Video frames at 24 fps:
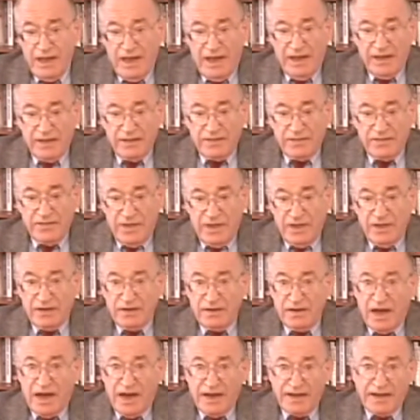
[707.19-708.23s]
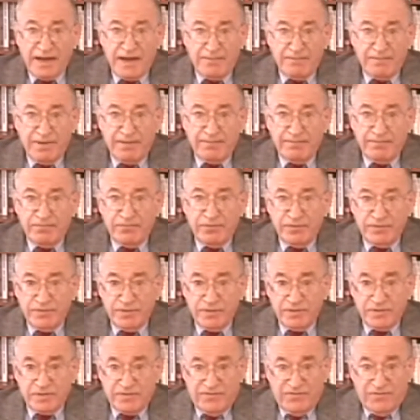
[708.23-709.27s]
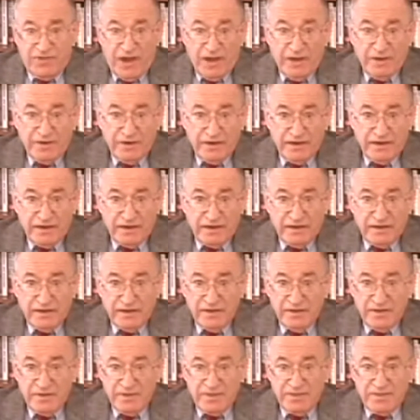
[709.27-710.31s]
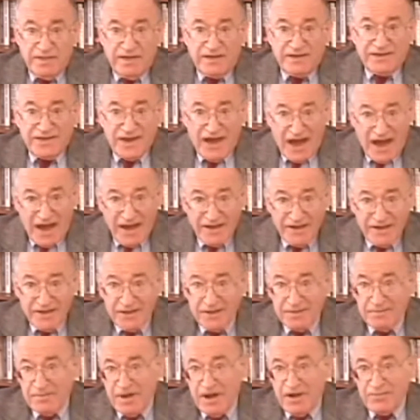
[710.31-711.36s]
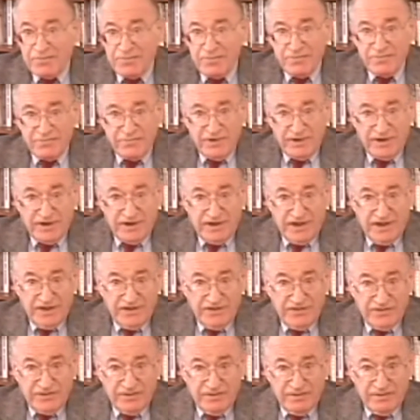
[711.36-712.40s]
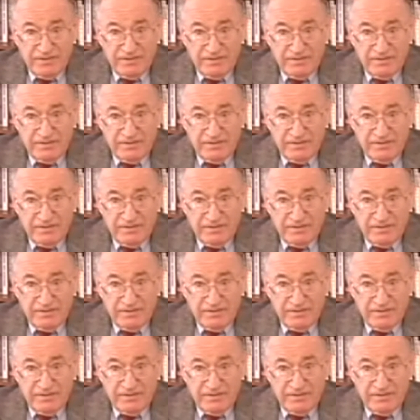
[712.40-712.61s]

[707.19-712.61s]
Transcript: And then I come up with this finding that tiny amounts of radiation,